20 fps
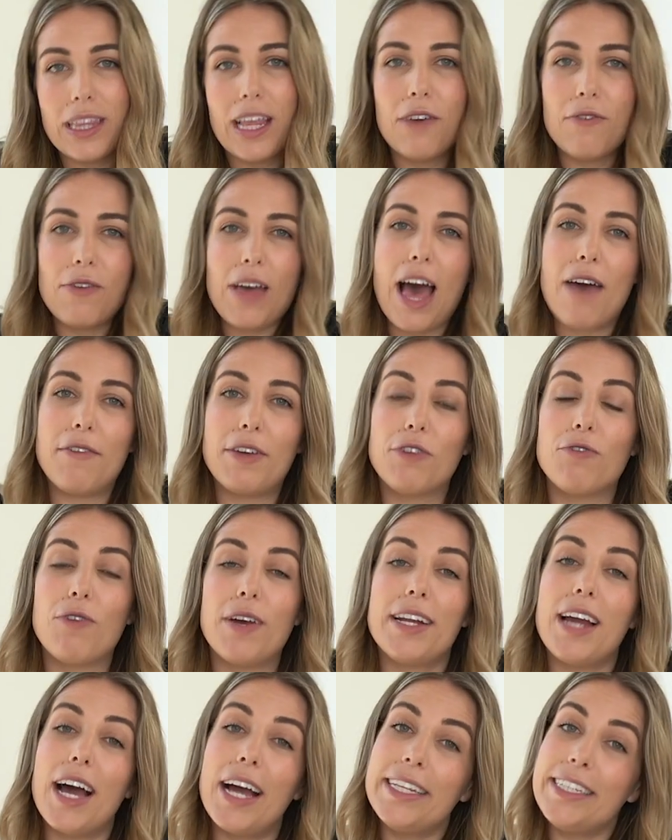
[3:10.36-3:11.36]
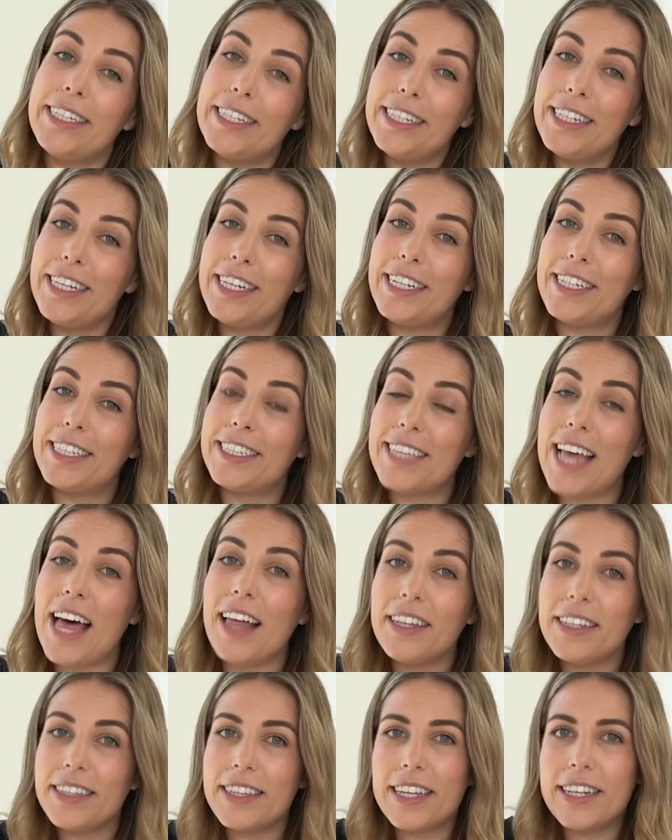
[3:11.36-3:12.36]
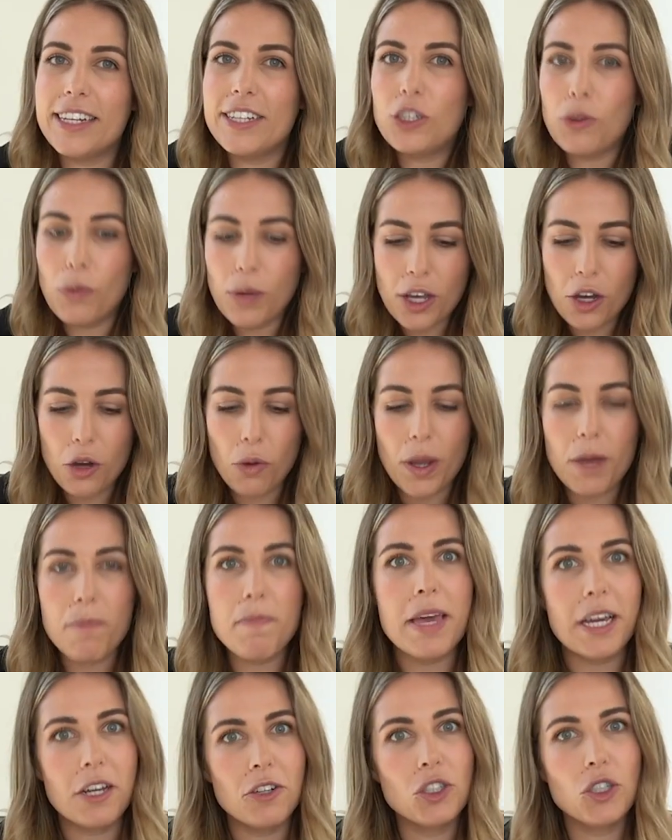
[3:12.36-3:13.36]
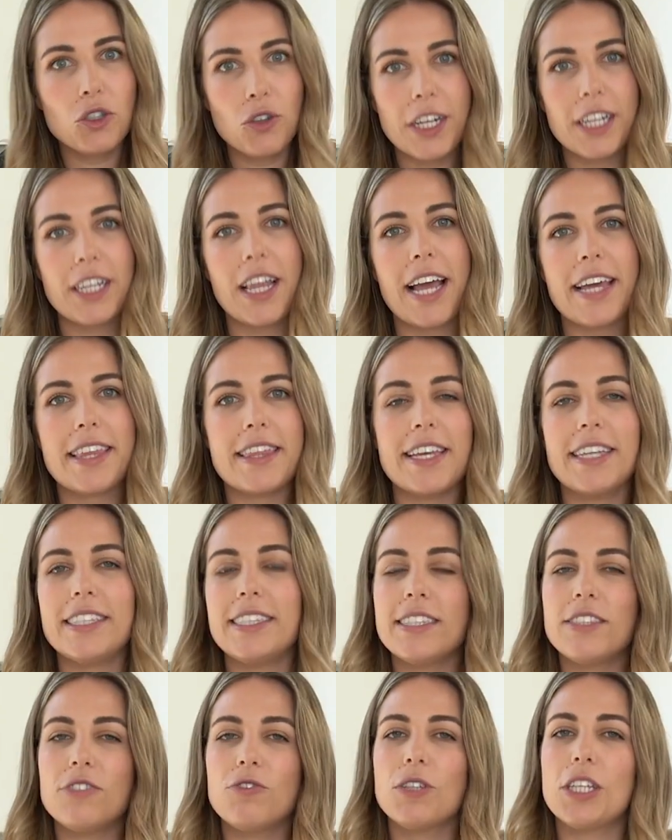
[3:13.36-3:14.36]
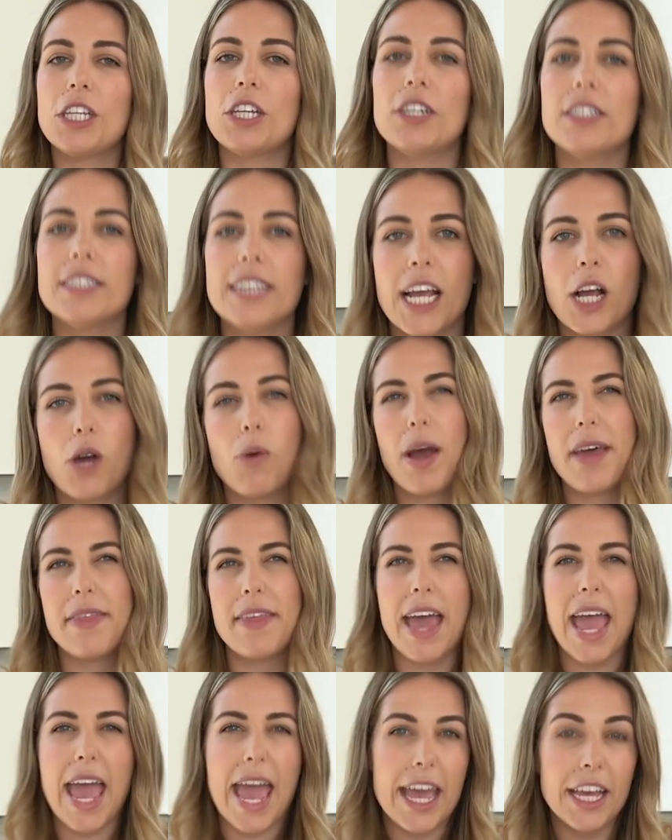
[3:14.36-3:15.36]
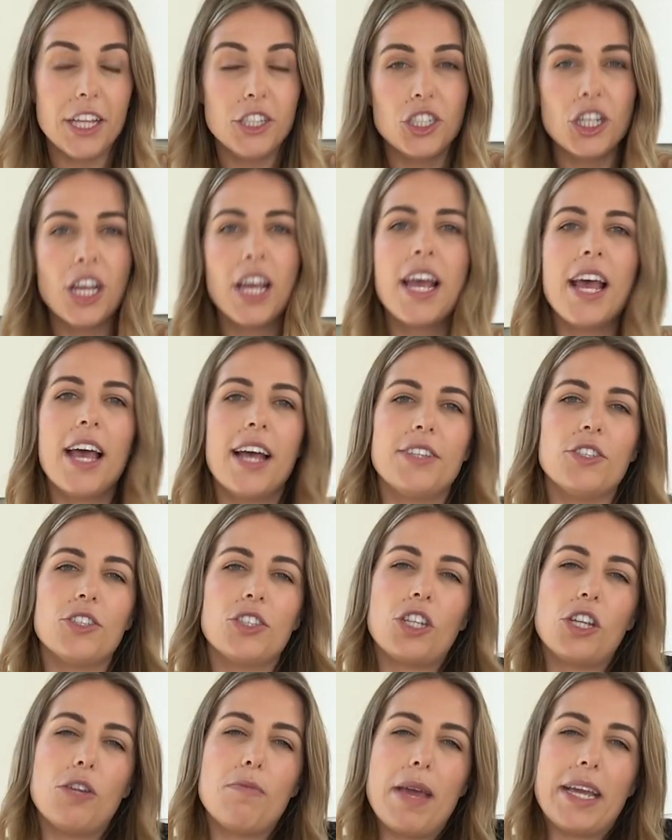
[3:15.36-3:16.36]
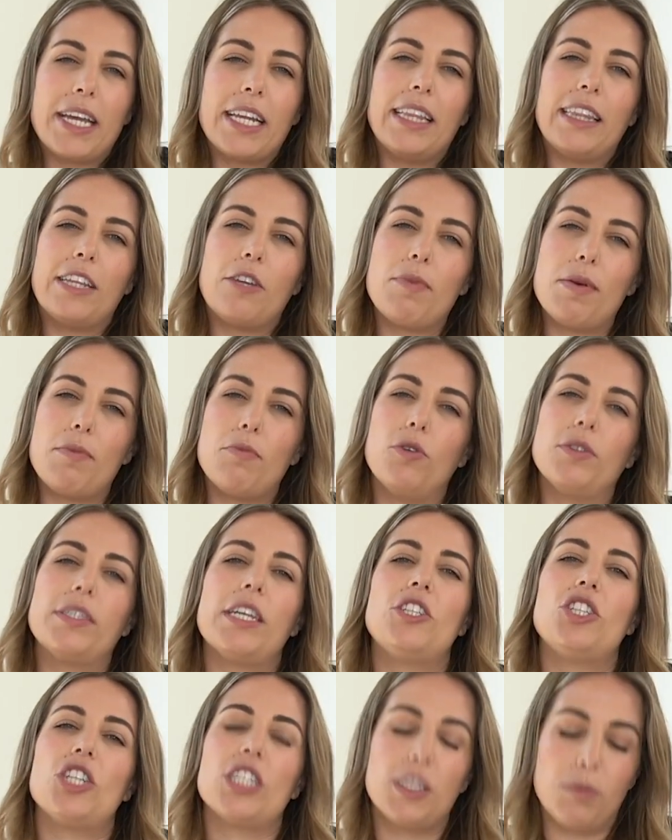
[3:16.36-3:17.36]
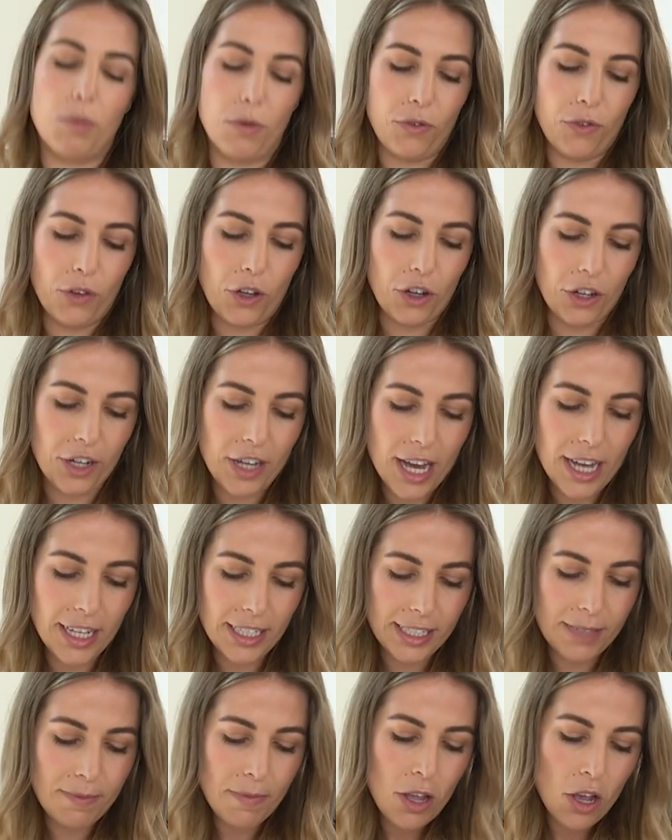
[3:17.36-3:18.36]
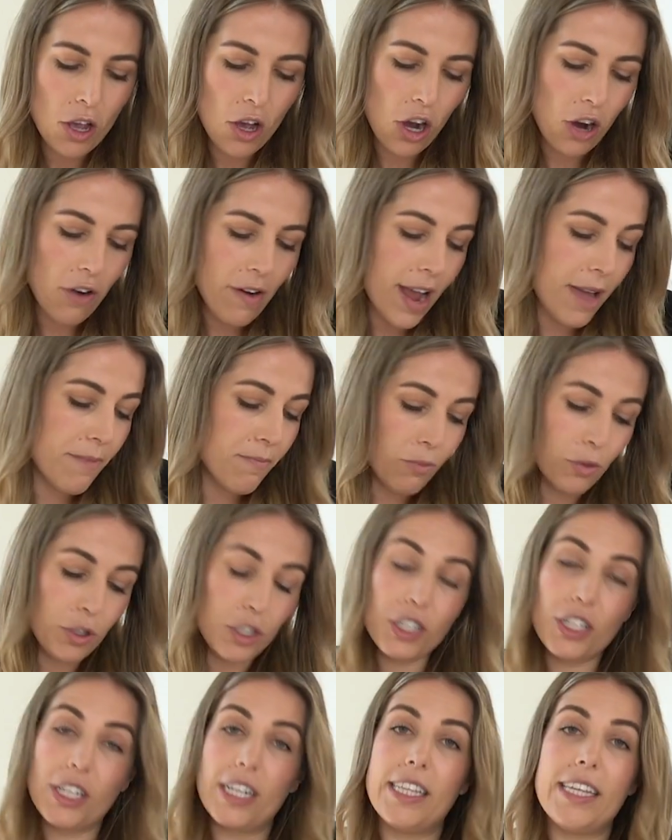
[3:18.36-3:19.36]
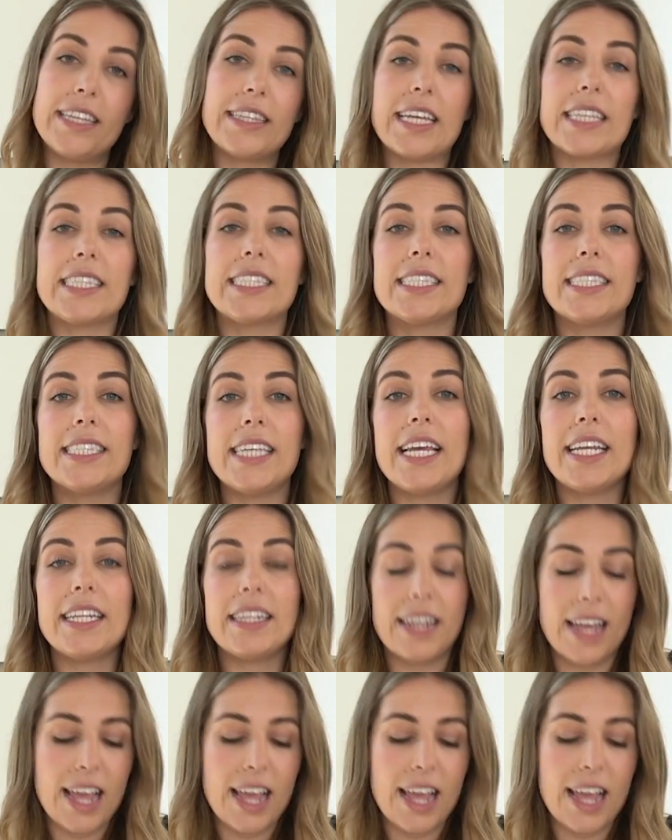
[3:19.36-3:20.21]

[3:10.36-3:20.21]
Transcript: love having red onion in a salad, then doing a quick pickle trick like this is really gonna take away the edge, and so it's gonna make it a little bit more digestible for your gut. All right, we're just gonna let that sit.